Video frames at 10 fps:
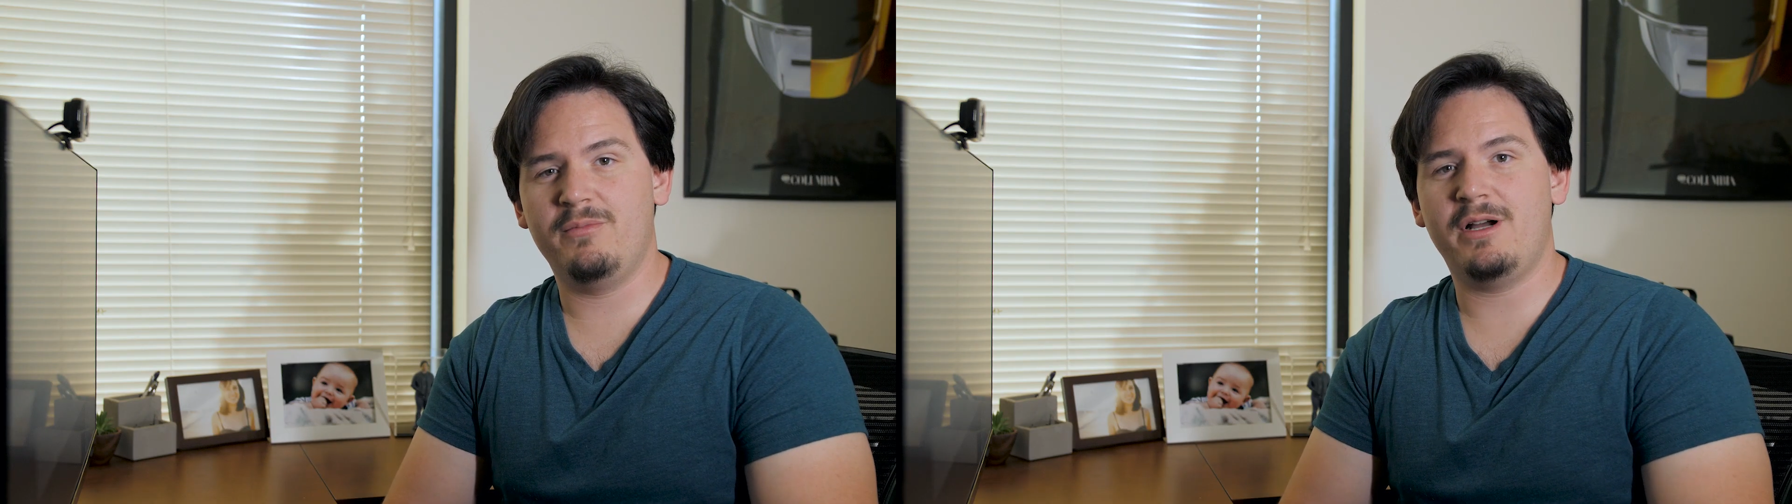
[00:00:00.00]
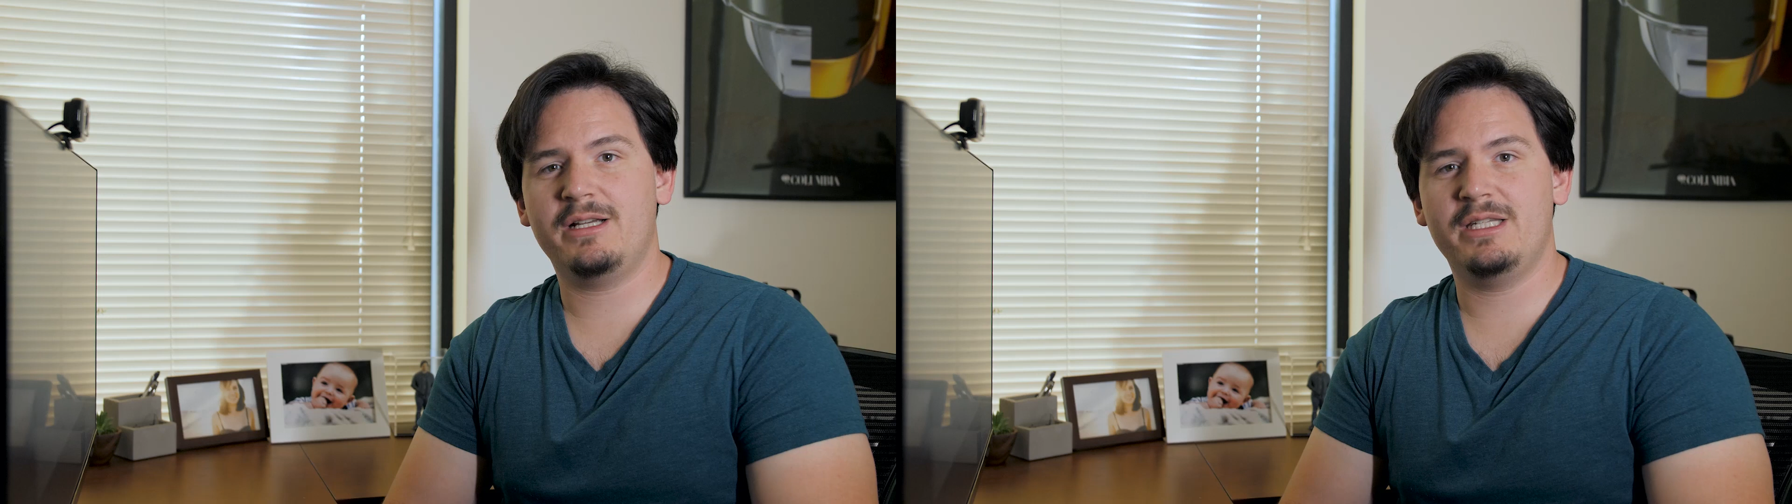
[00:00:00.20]

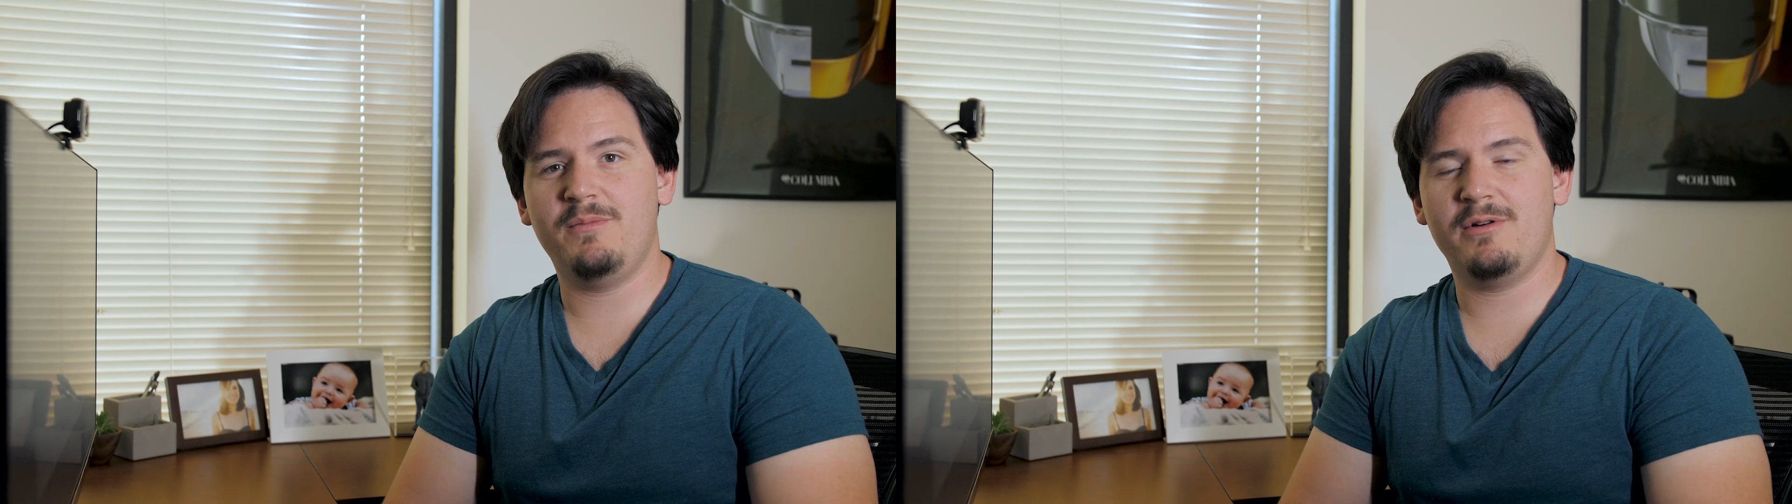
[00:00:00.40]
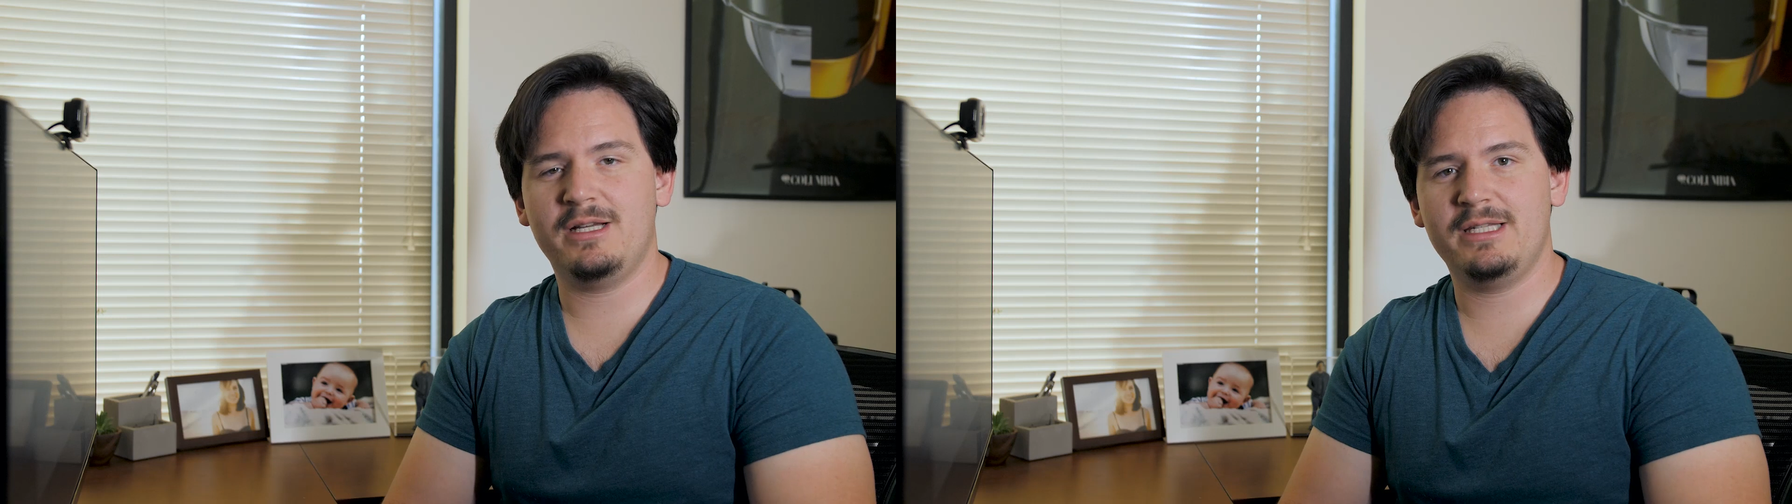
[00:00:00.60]

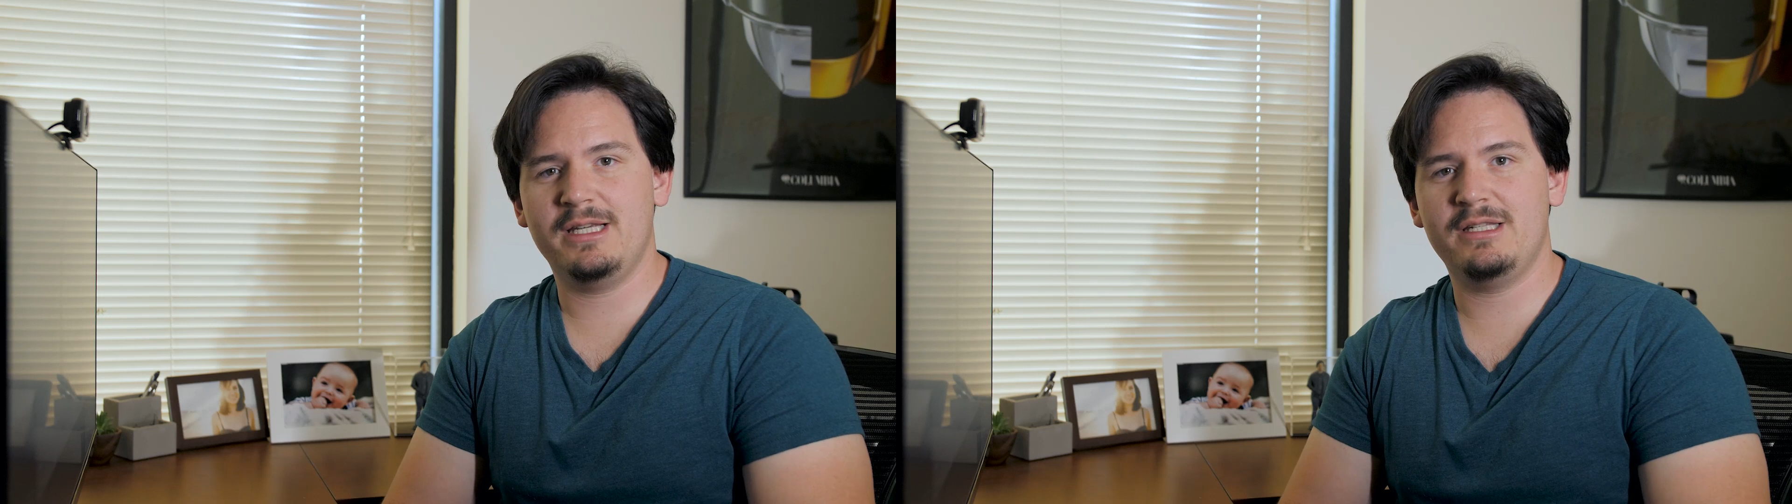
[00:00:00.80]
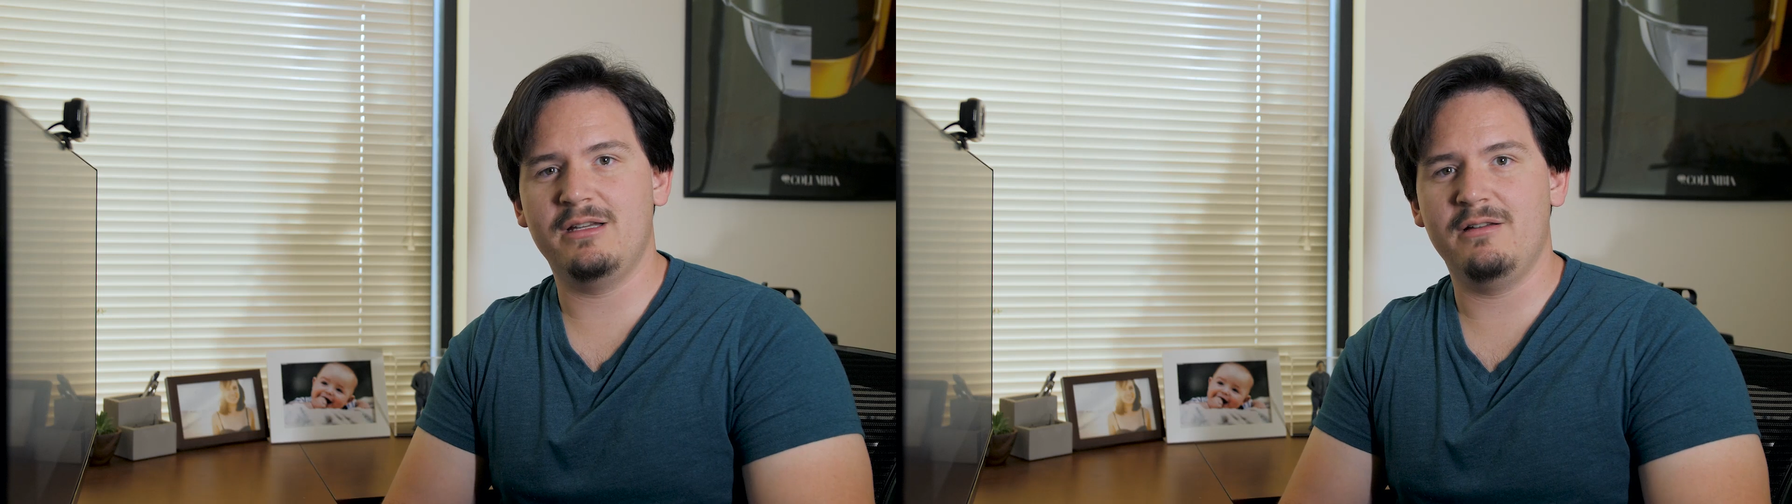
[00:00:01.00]
proxy
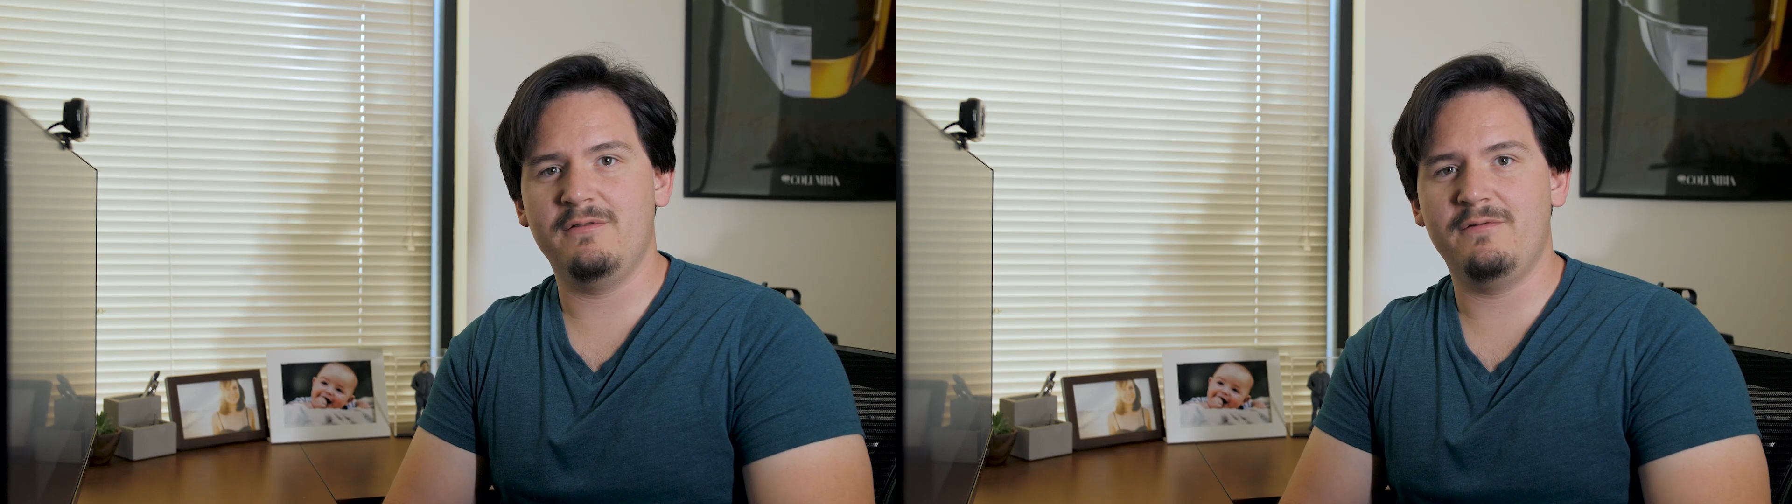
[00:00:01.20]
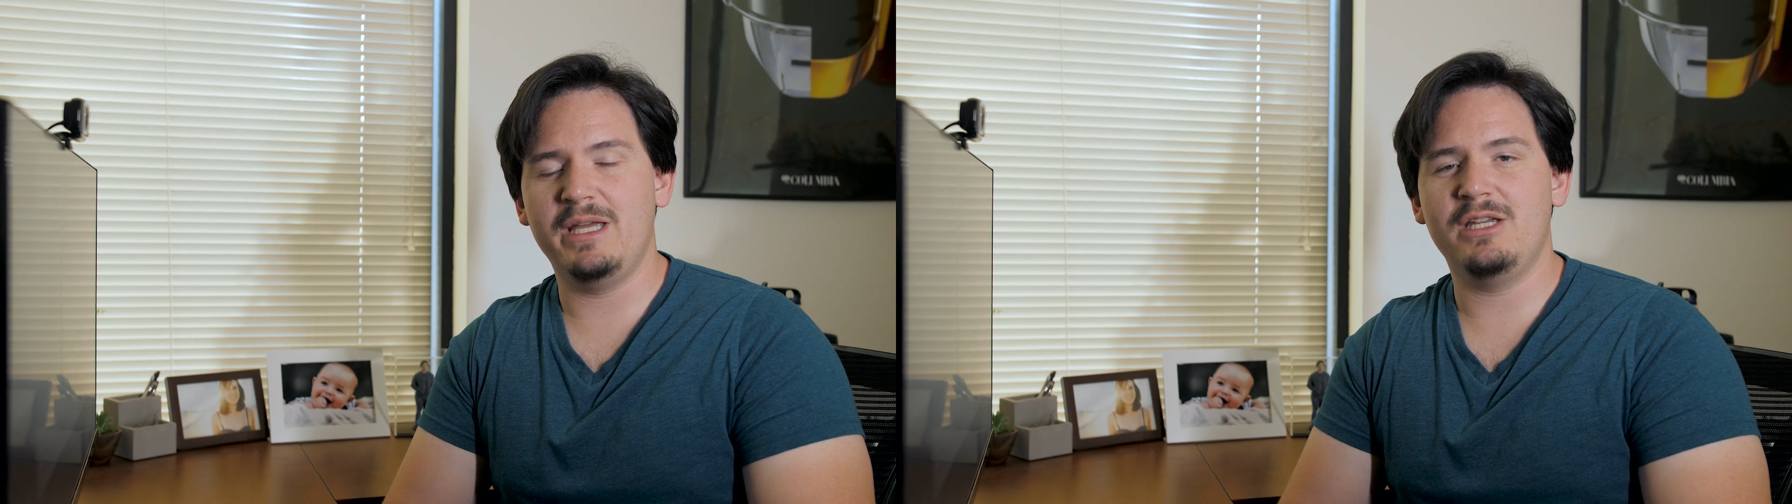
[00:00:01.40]
process of